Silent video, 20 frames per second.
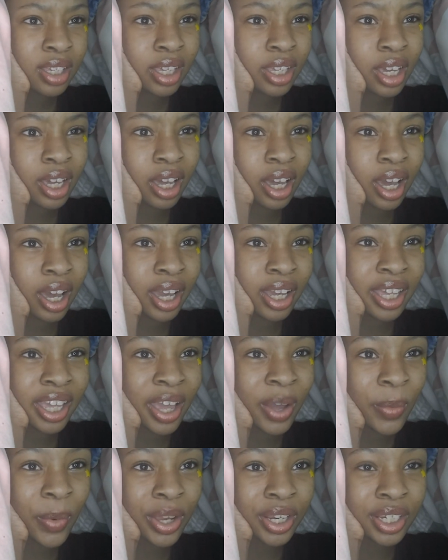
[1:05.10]
yeah, I
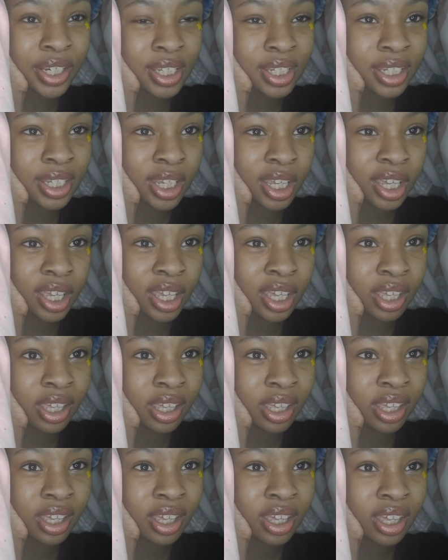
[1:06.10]
can't wait to
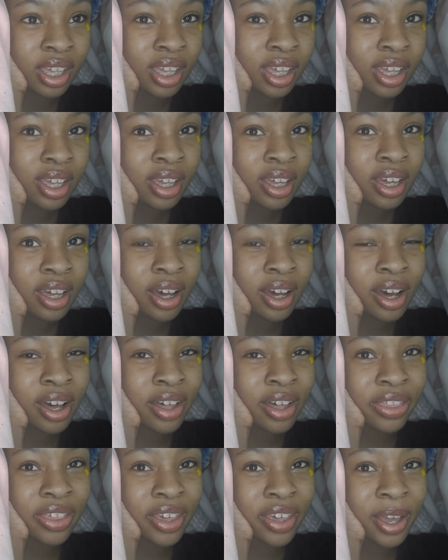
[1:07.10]
see
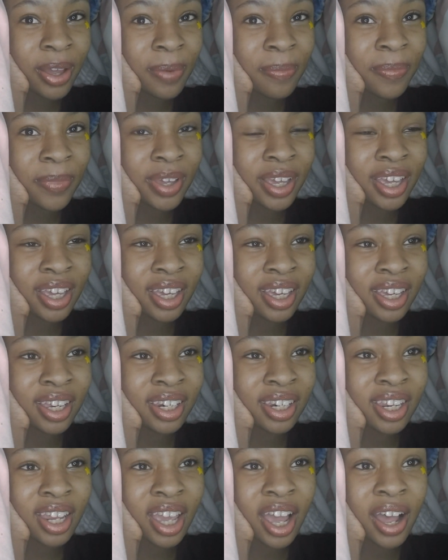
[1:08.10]
them
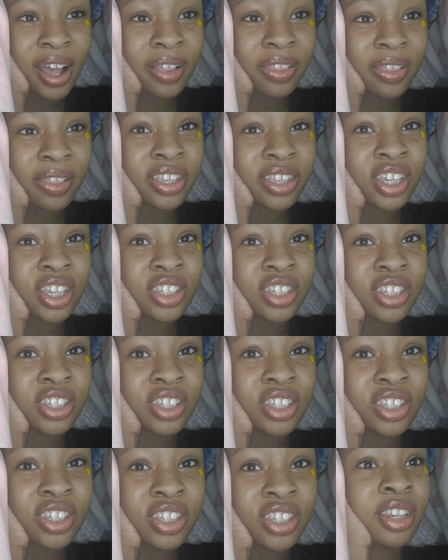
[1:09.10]
and yeah, let's get
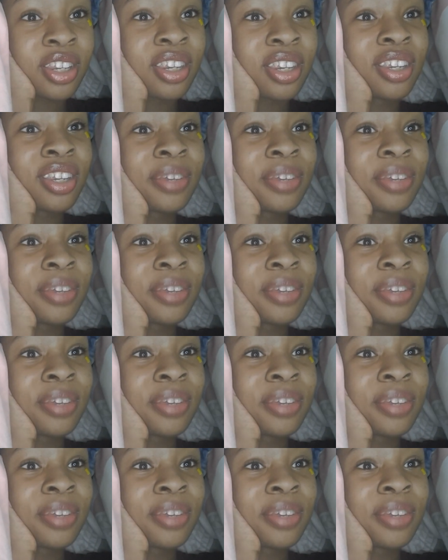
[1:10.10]
started.